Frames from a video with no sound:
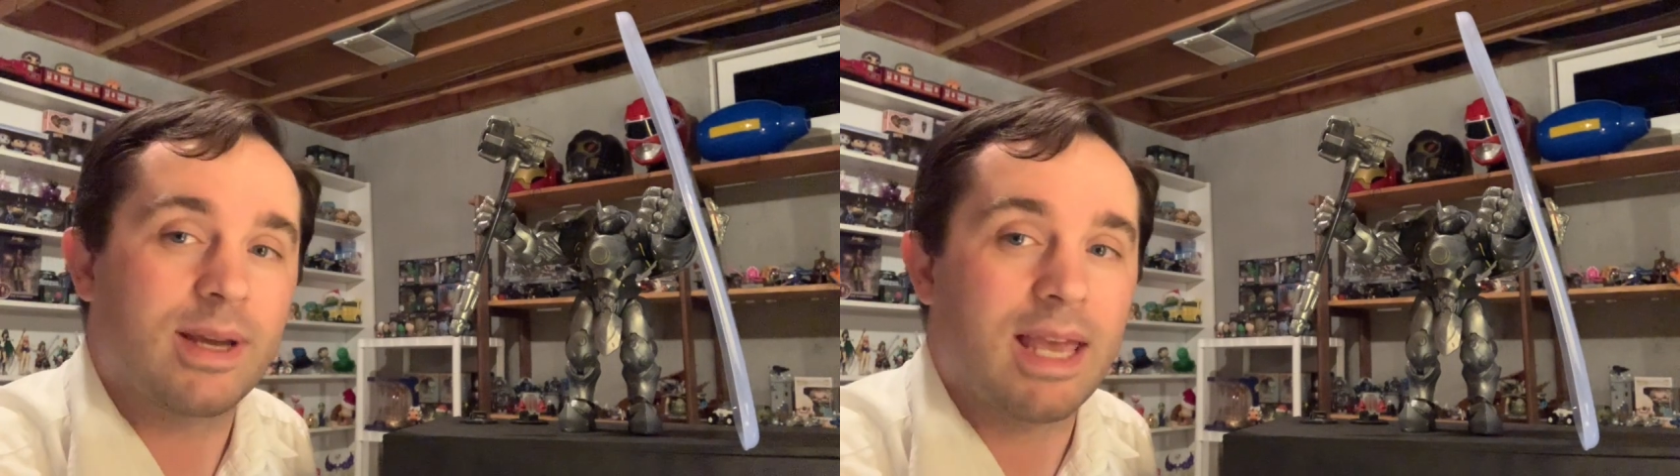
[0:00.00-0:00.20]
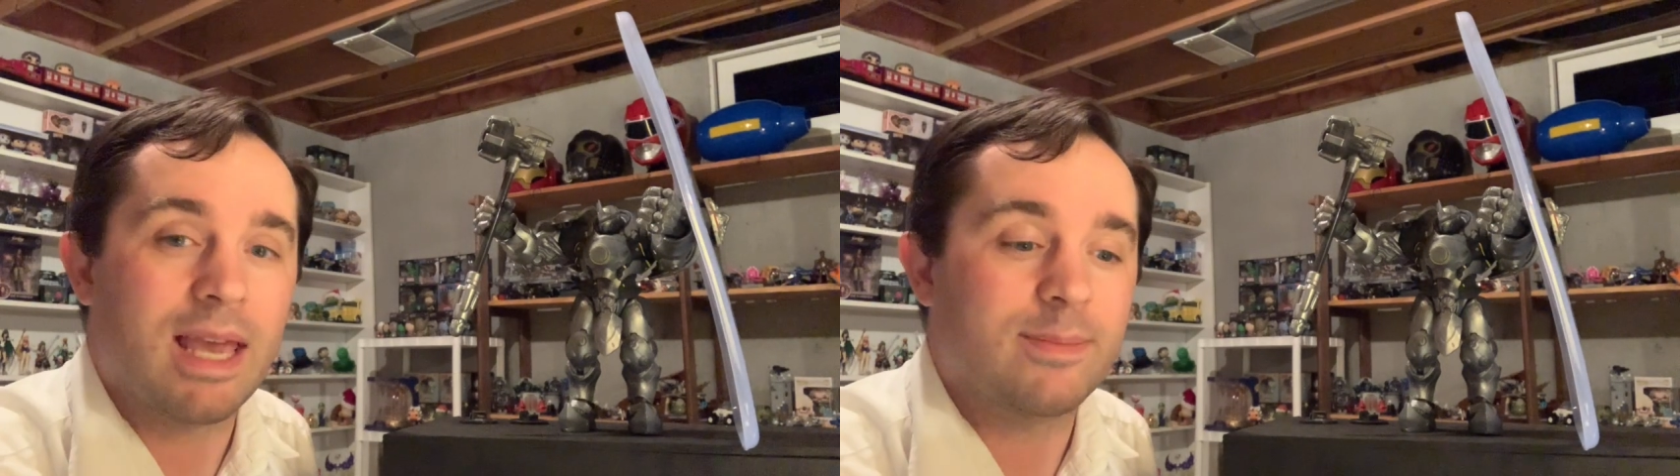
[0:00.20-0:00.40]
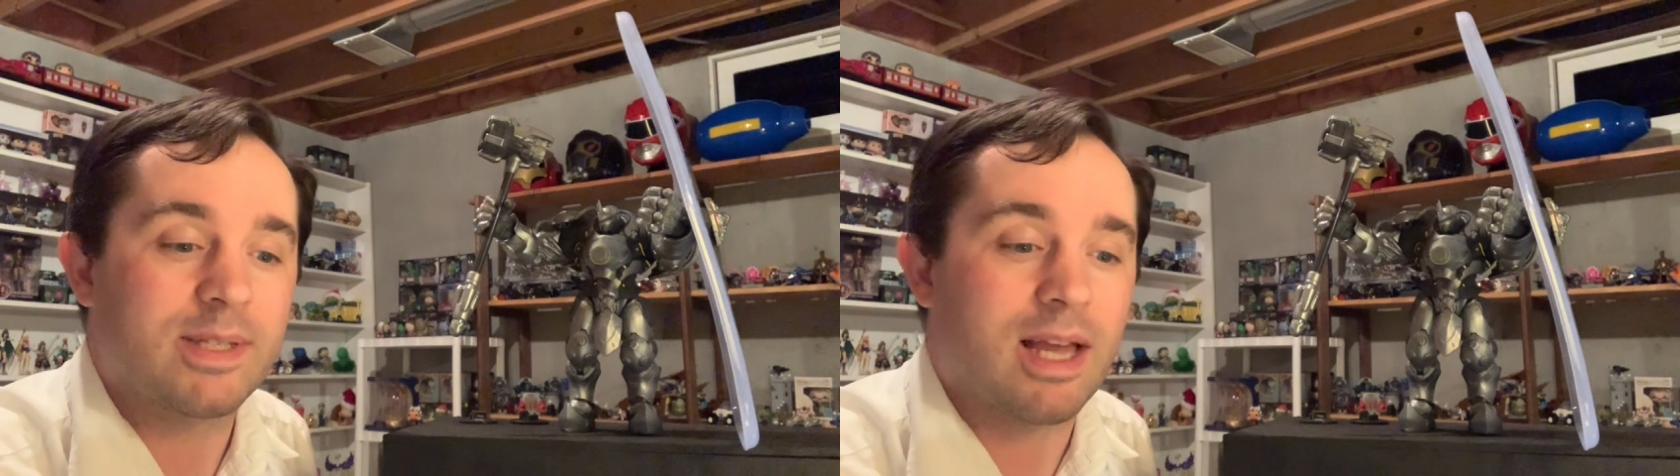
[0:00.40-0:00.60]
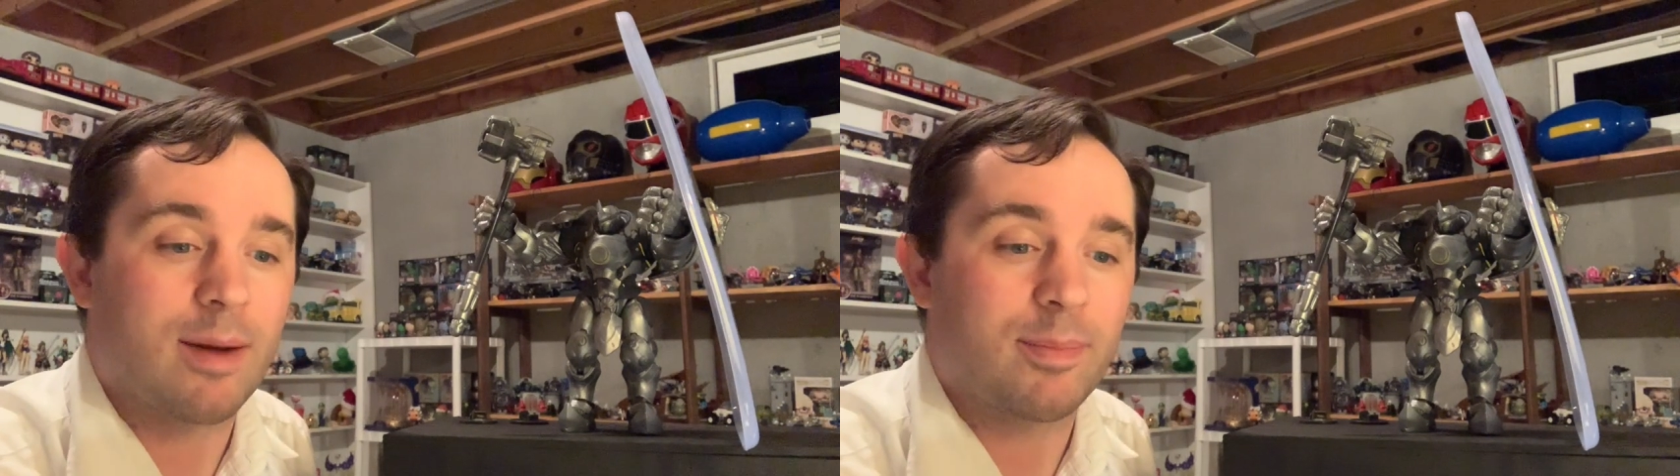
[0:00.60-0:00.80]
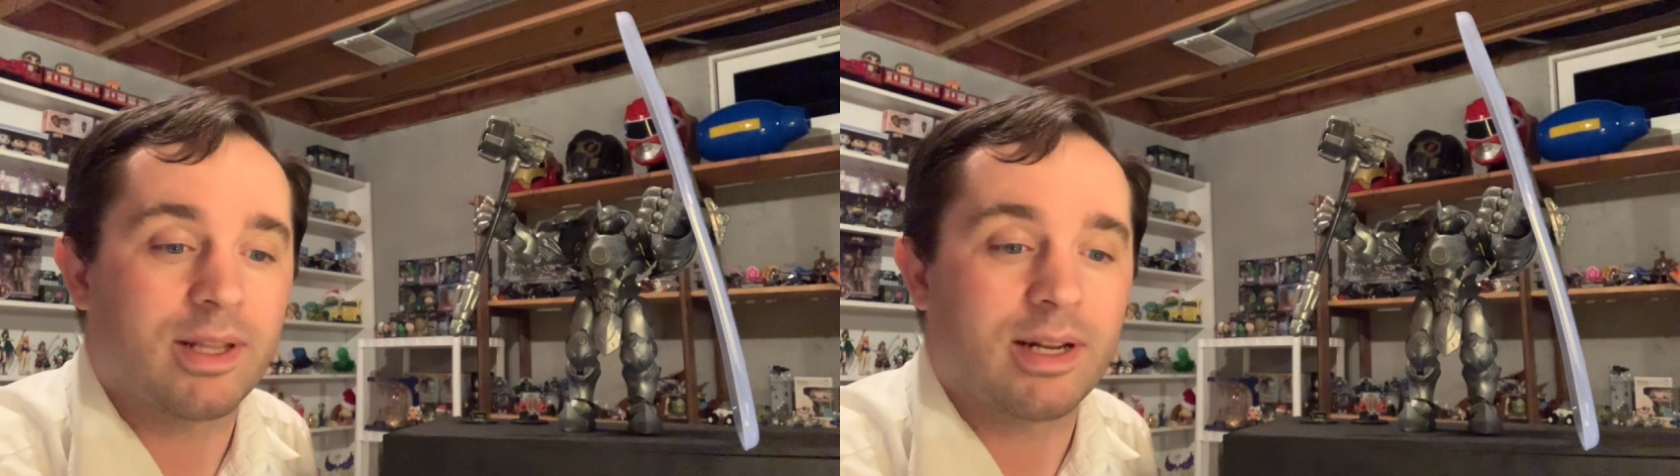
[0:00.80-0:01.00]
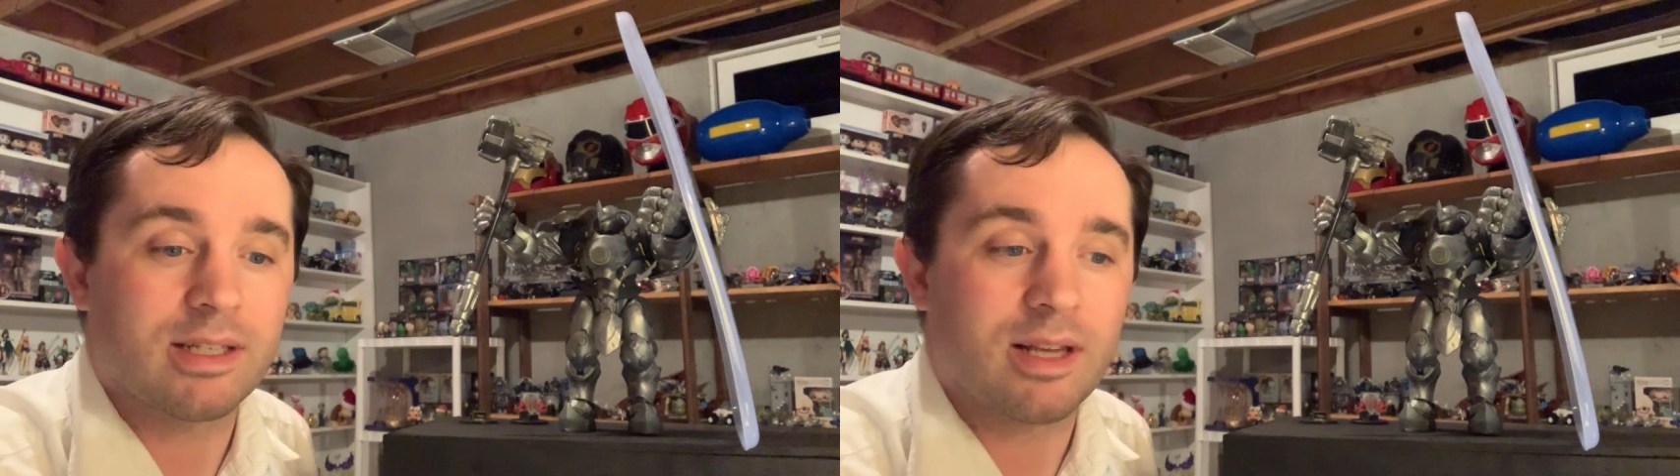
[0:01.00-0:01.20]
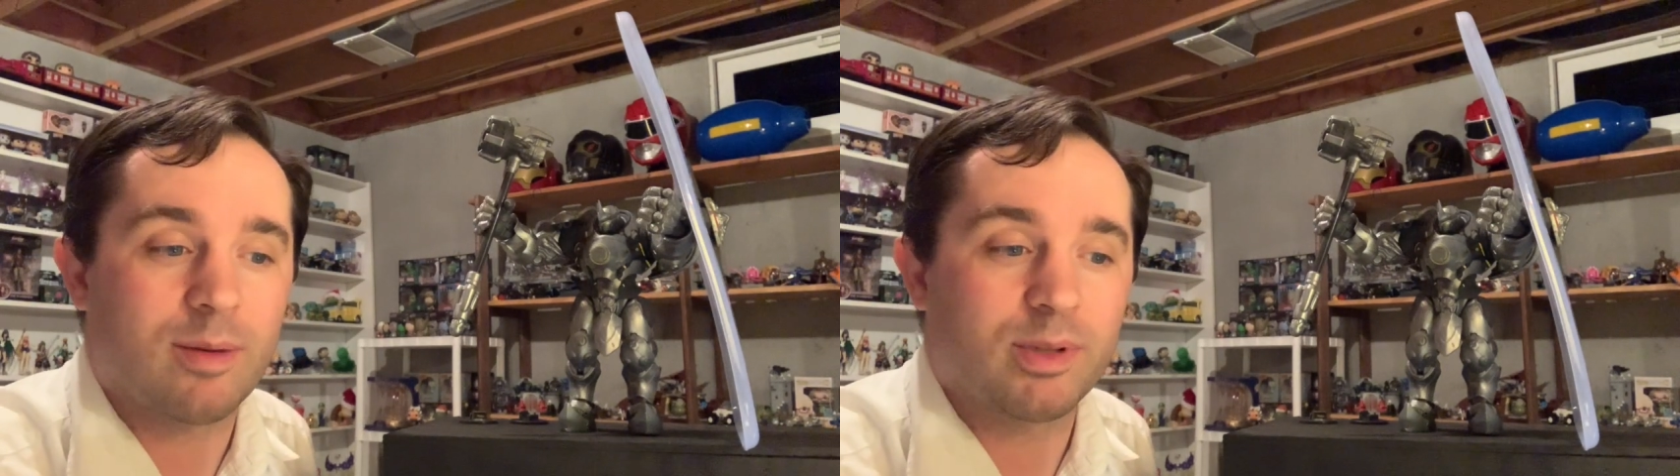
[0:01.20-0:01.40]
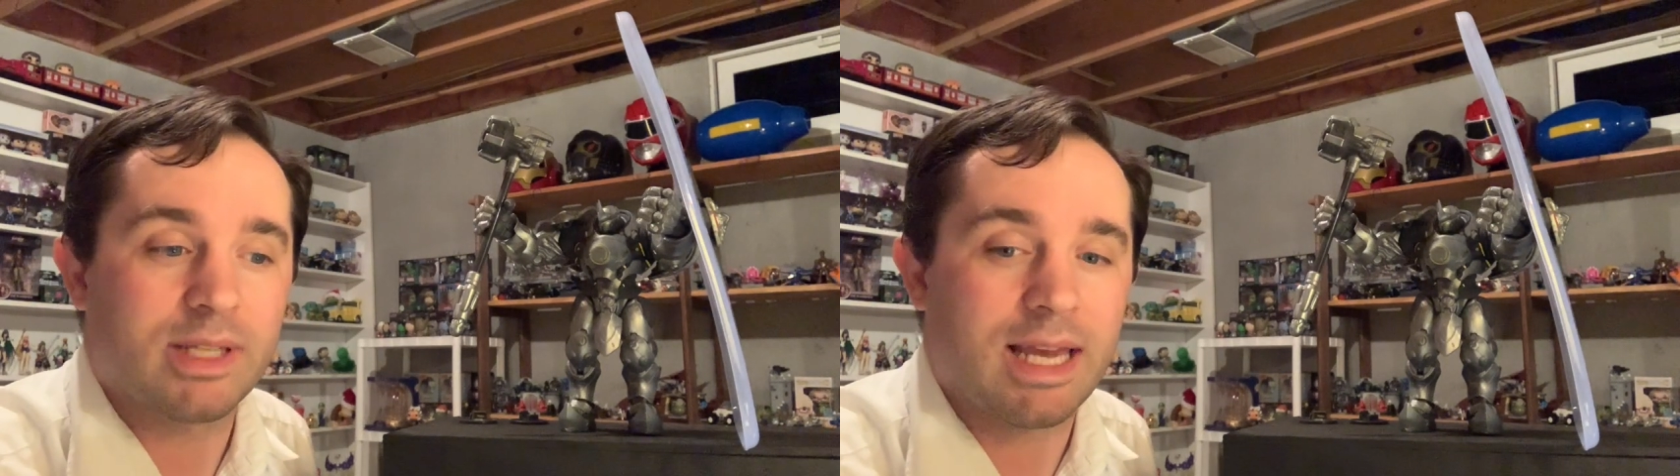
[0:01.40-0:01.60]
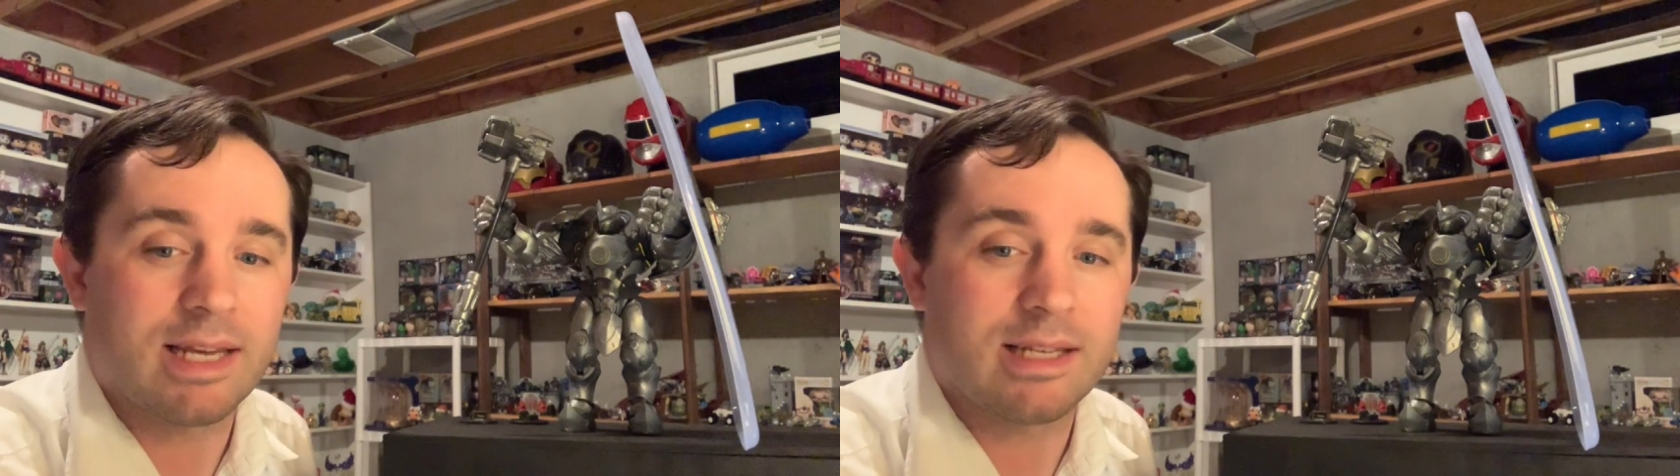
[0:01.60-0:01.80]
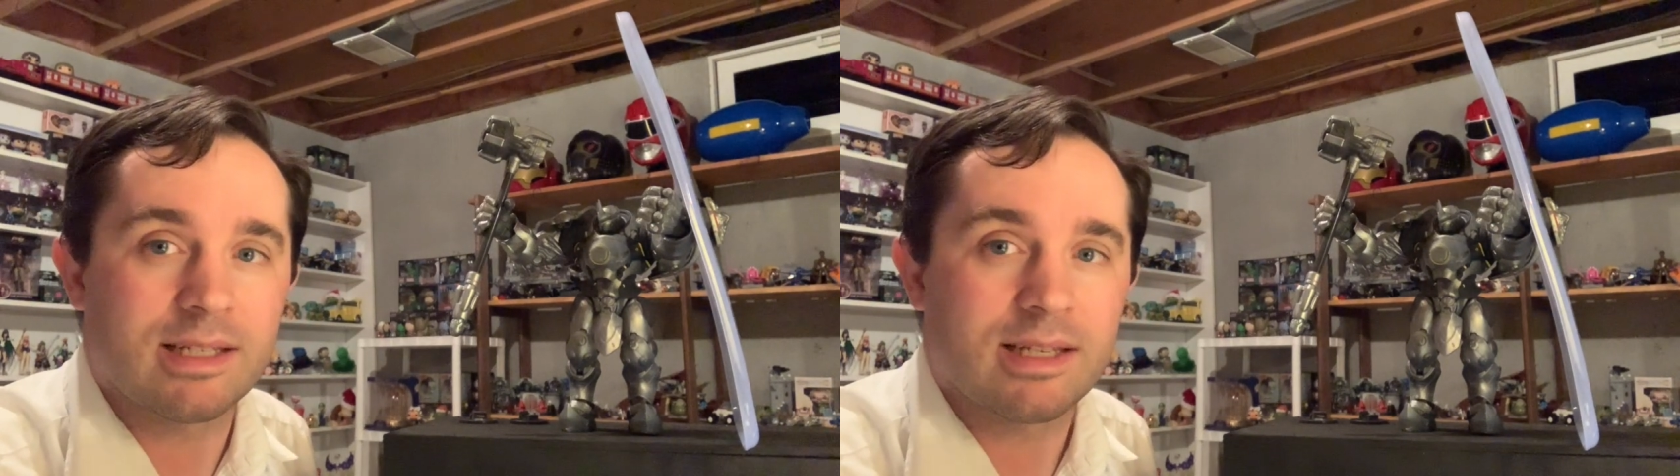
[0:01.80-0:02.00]
a GameStop in the next couple
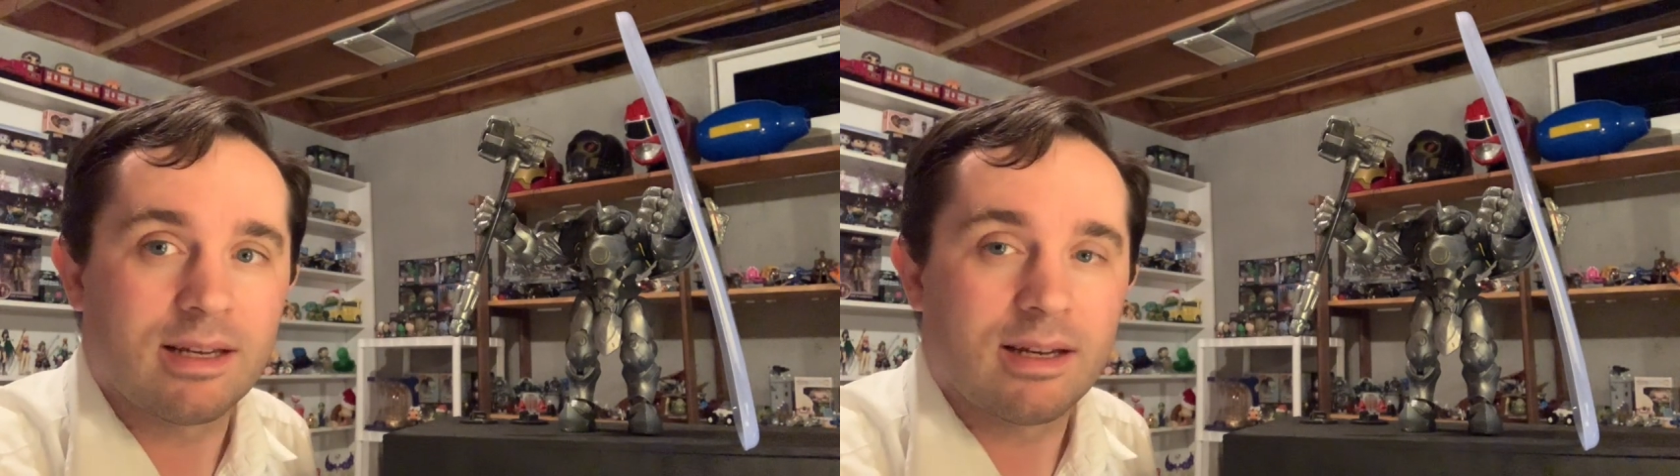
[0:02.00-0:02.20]
days,